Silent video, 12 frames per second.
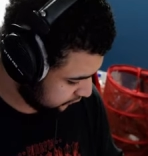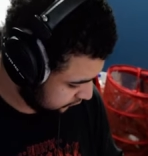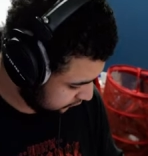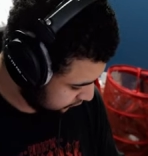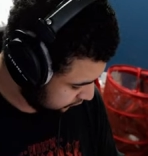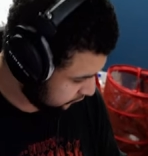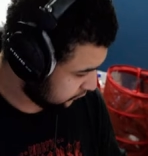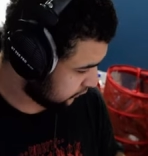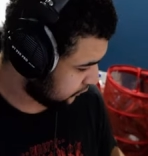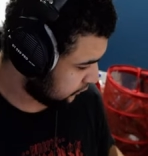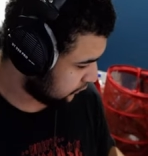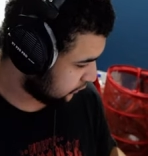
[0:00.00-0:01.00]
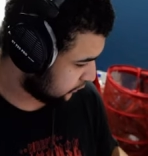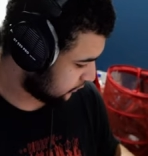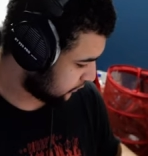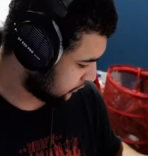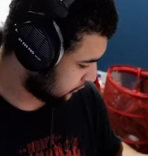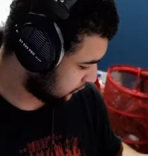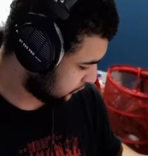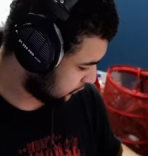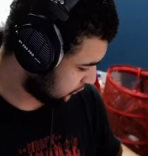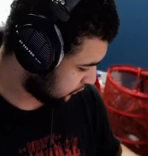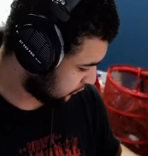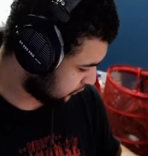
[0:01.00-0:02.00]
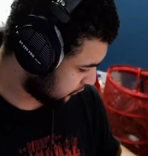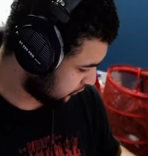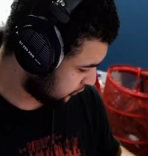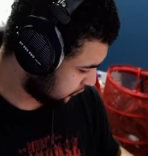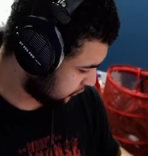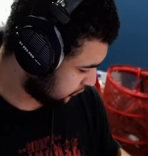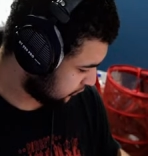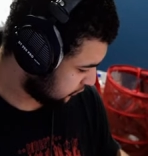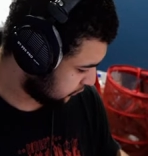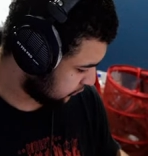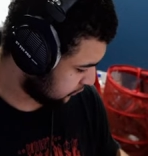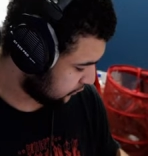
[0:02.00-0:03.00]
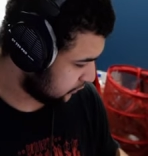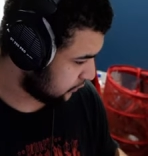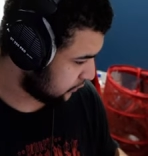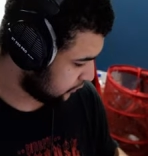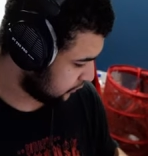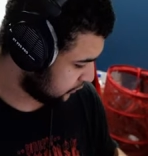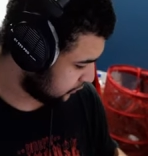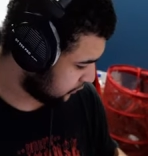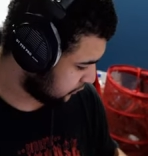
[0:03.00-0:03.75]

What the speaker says: Nothing is said.